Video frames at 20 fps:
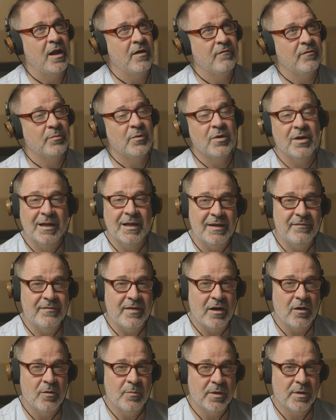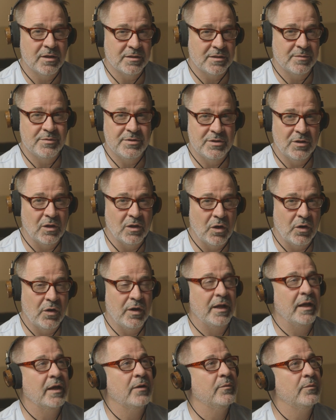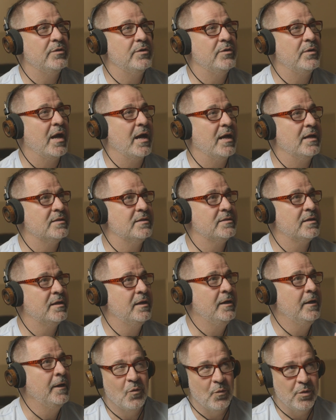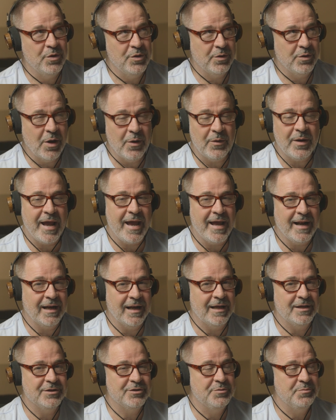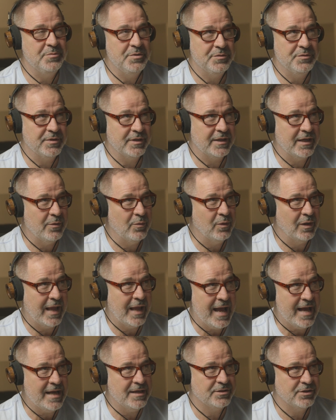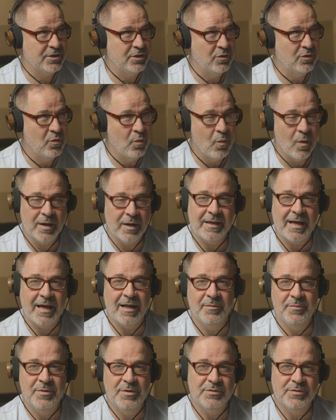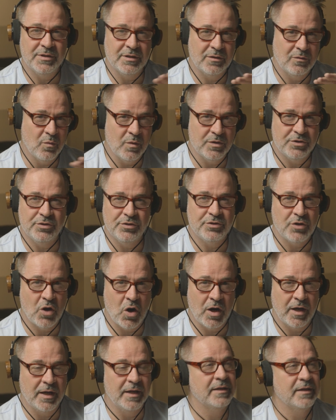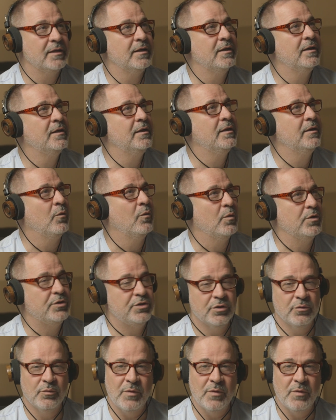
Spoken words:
off. I'm going to leave that on because I'm still learning it with you guys. When you go to analyze your music, it will ask you what kind of music, what's your target, what's your